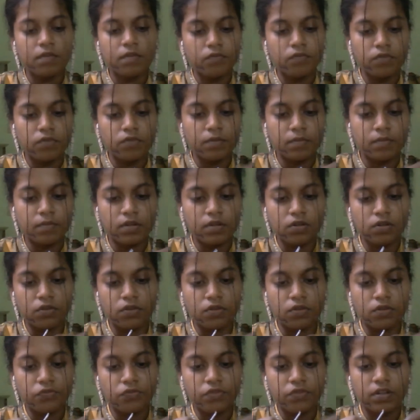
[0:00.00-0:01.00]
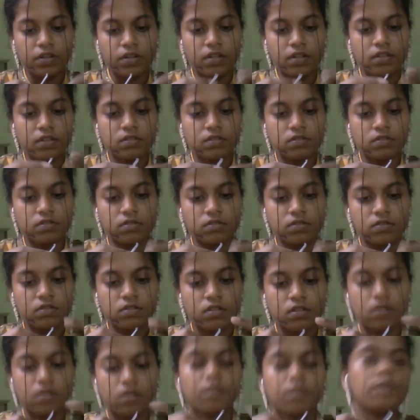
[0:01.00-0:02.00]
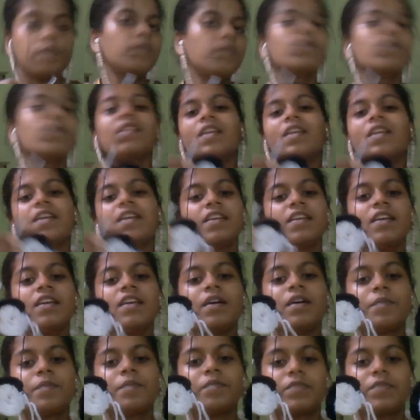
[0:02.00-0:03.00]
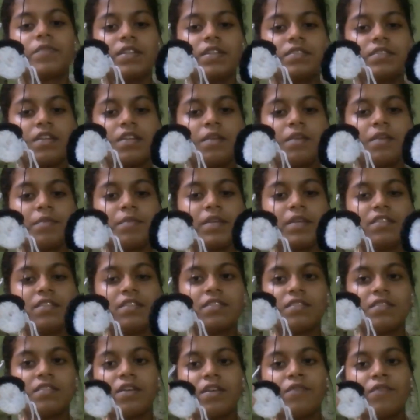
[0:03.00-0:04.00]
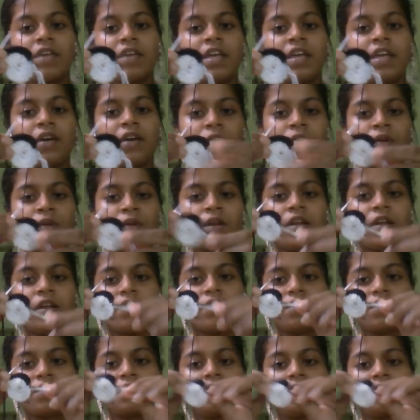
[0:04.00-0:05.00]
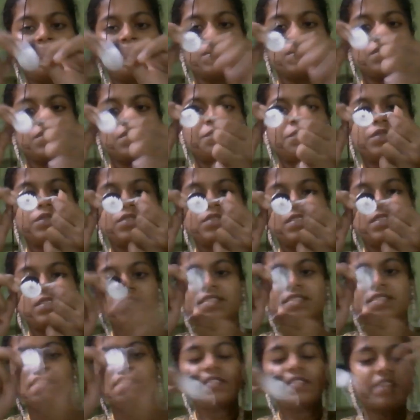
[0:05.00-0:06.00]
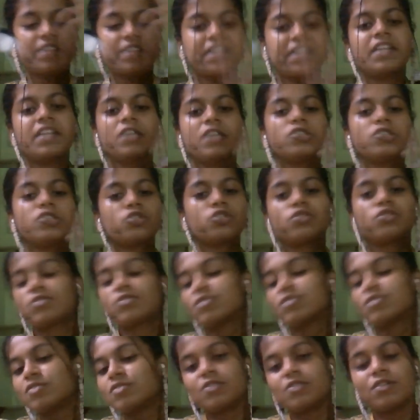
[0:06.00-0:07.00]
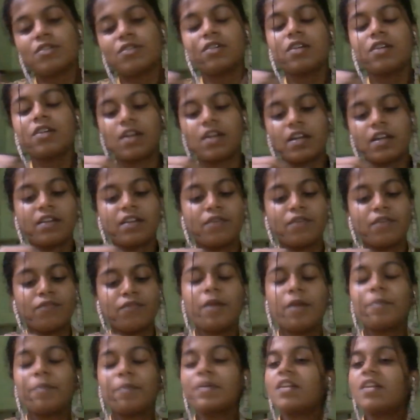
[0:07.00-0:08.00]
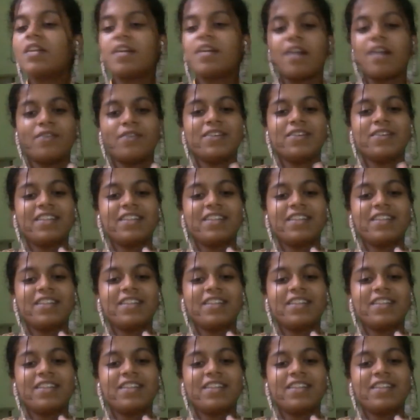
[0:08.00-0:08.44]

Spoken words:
Get my notification. Yeah, it's coming in the same way. All I gotta do is put this inside and cut and wrap it around.